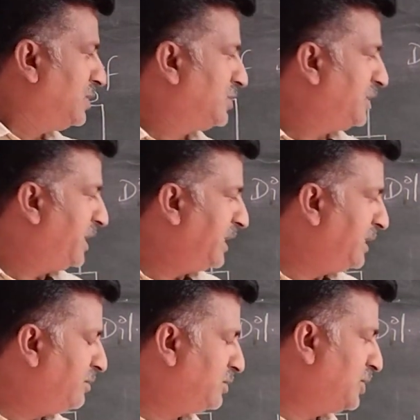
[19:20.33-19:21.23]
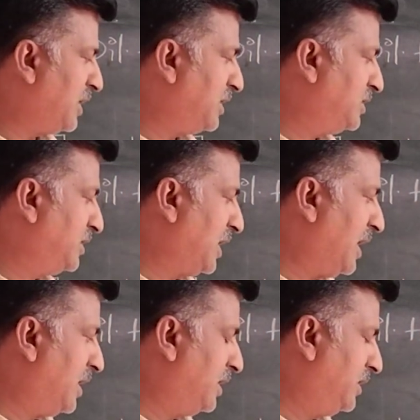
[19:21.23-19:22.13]
So negative charge,
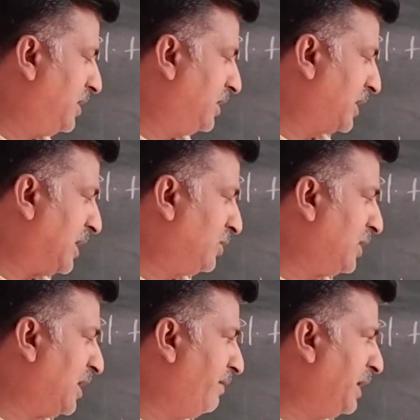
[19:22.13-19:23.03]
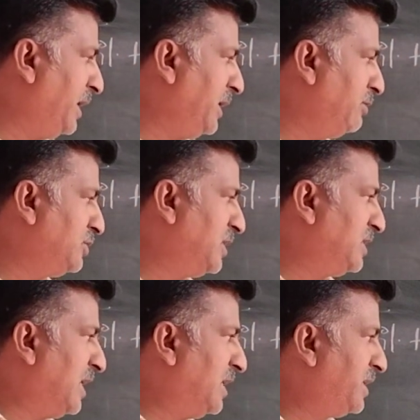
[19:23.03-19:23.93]
the cathode having negative
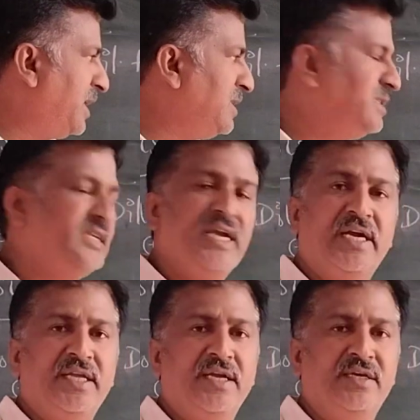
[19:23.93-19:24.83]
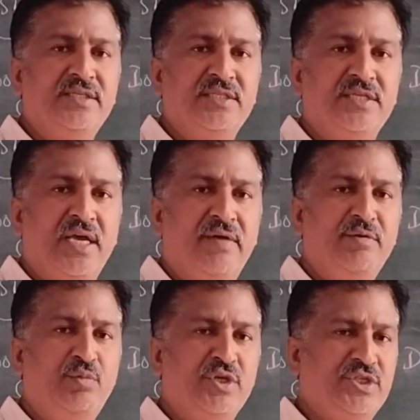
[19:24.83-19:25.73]
charge attracts the cations
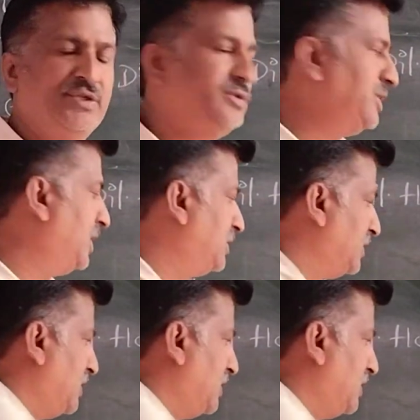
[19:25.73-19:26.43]
having positive charge.